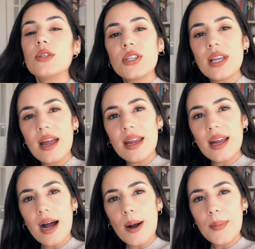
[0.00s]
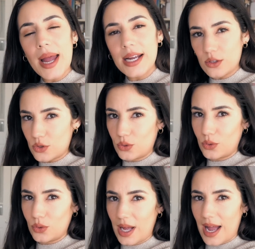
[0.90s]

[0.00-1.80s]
today ASOS haul,